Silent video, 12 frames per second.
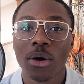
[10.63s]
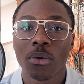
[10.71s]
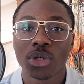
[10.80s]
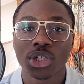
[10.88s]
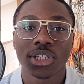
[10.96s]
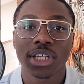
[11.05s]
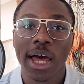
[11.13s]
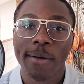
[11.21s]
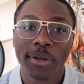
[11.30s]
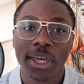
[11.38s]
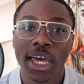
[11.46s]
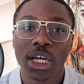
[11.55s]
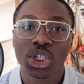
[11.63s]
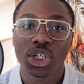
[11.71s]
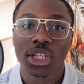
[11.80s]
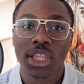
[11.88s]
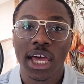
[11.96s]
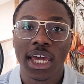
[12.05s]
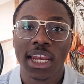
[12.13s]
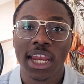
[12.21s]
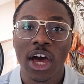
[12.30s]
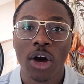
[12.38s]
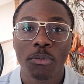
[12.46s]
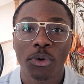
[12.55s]
which is an application that can
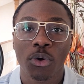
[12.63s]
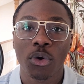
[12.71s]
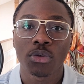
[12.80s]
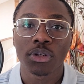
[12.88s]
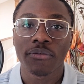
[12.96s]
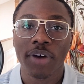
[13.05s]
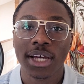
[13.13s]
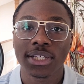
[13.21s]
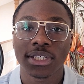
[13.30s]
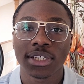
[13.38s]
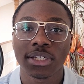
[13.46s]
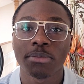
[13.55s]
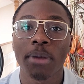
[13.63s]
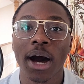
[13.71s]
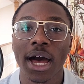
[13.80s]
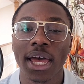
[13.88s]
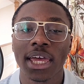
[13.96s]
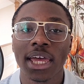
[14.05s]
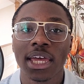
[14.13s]
help your old devices by